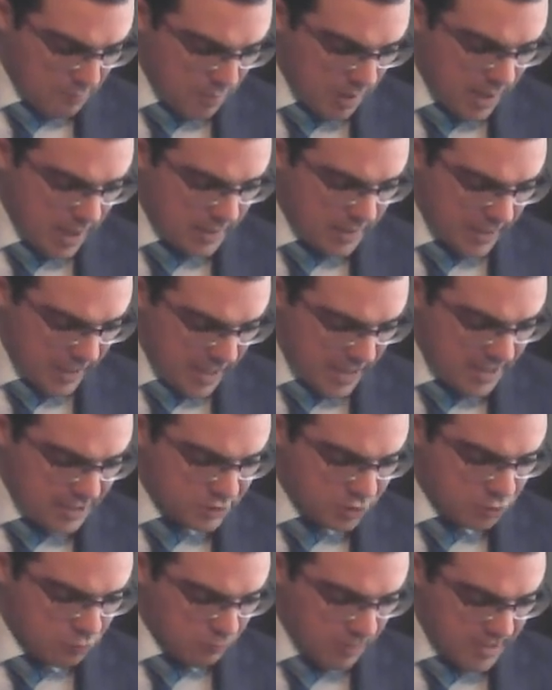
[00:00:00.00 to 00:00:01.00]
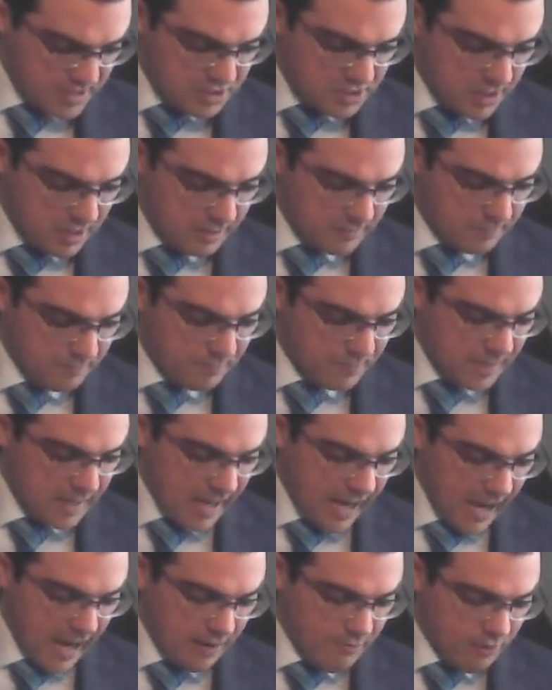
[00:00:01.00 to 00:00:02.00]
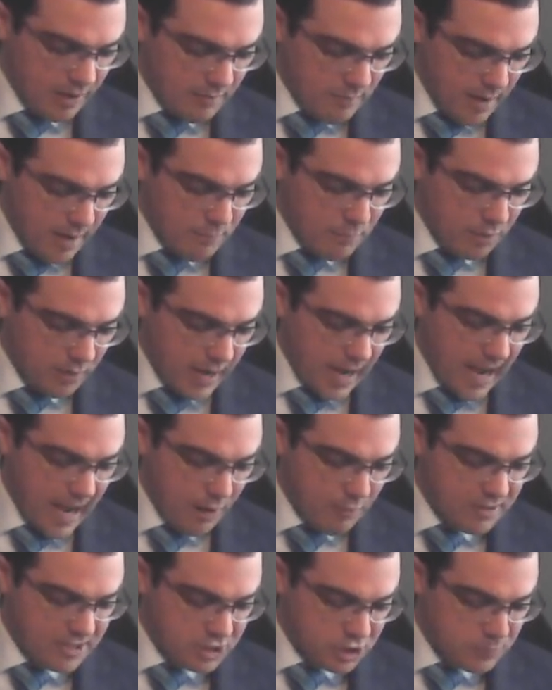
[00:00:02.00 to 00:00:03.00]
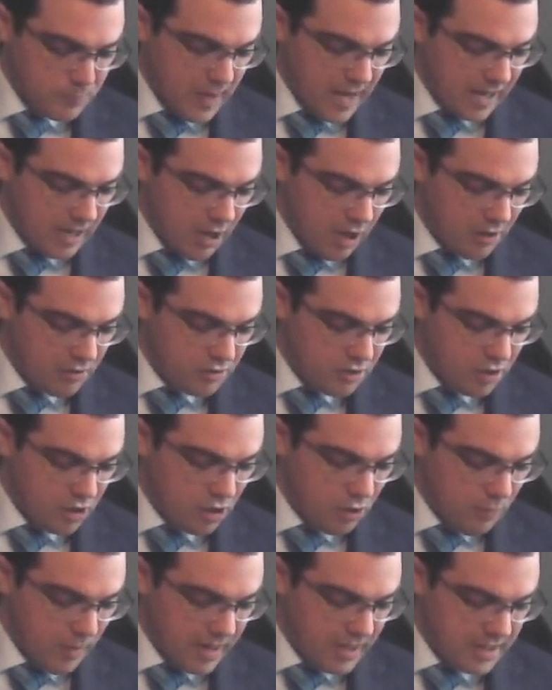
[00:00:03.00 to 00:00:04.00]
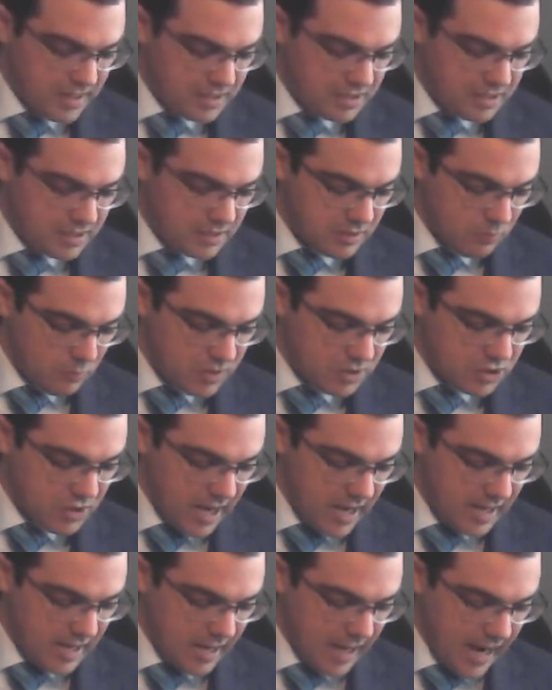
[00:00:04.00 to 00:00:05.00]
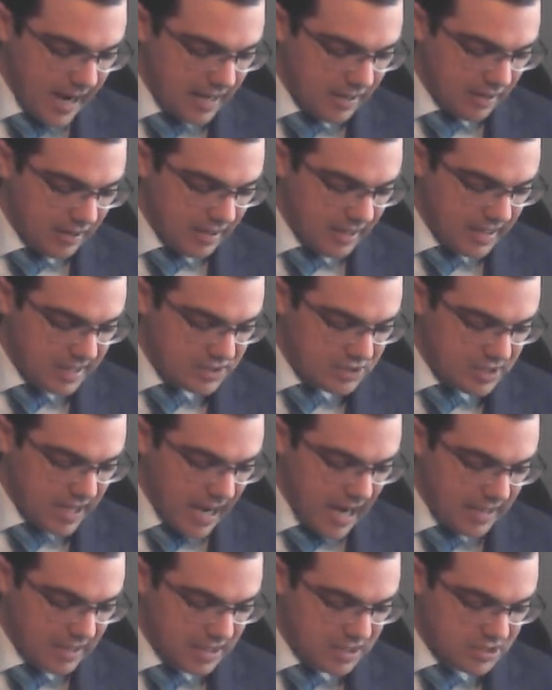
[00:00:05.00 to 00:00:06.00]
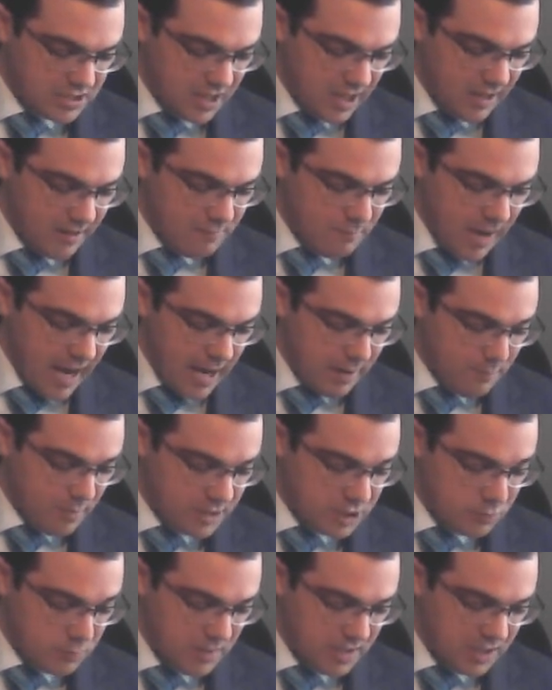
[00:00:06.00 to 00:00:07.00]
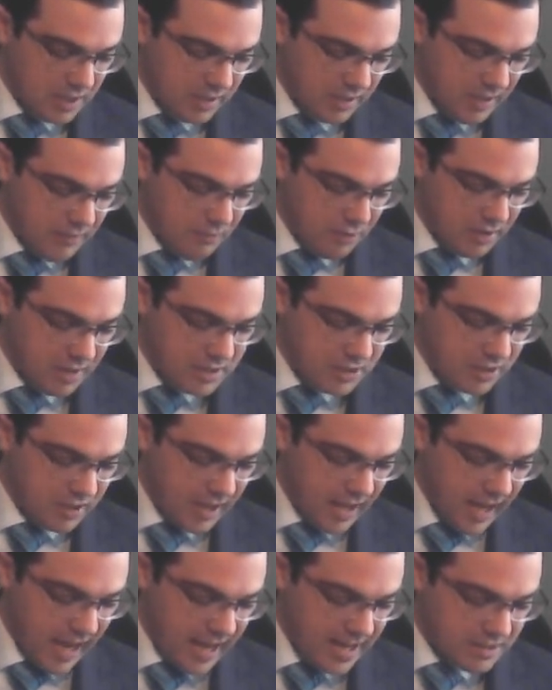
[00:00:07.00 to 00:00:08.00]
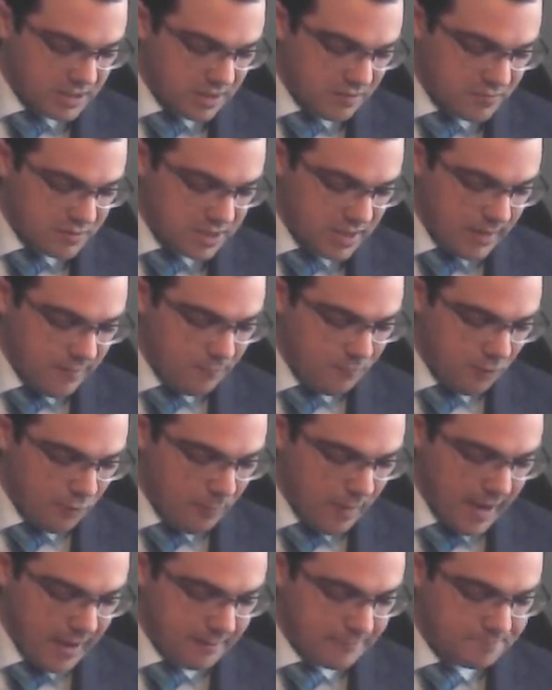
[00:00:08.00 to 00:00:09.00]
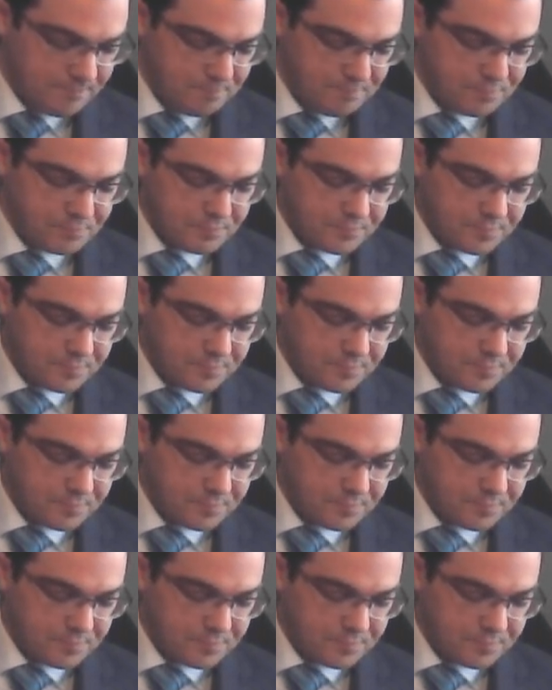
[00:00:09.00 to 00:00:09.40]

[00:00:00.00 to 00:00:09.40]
but is risen and remember how he spake unto you when he was yet in Galilee, saying, The Son of Man must be delivered into the hands of sinful men,